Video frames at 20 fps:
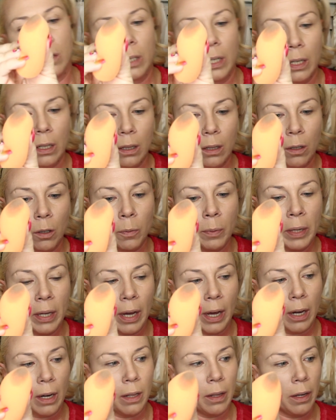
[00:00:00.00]
take a little bit
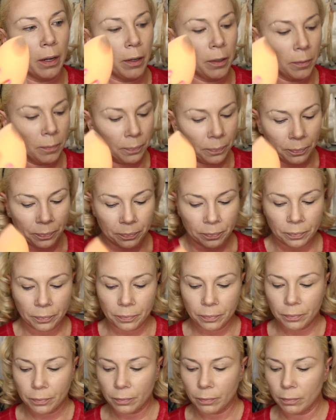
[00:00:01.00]
out of there.
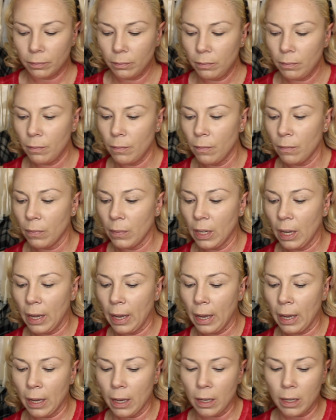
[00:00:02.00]

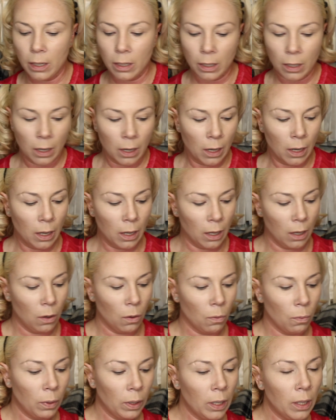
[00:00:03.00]
And
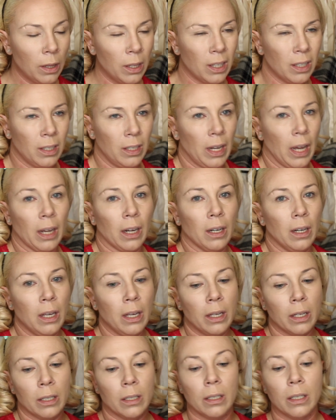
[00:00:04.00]
really the
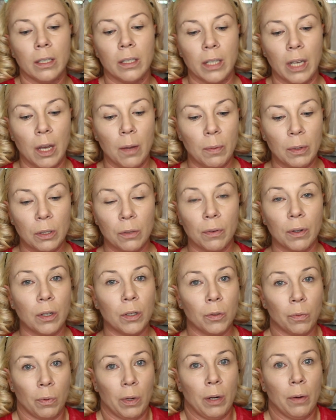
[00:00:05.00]
technique is the same as far
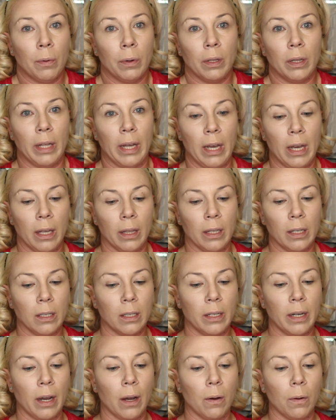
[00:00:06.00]
as where we're laying this
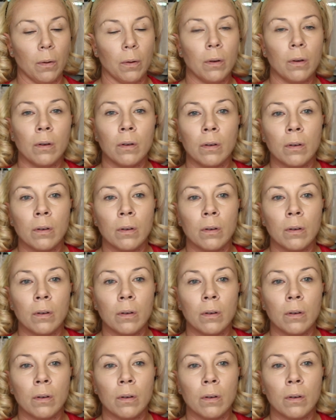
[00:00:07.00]
down.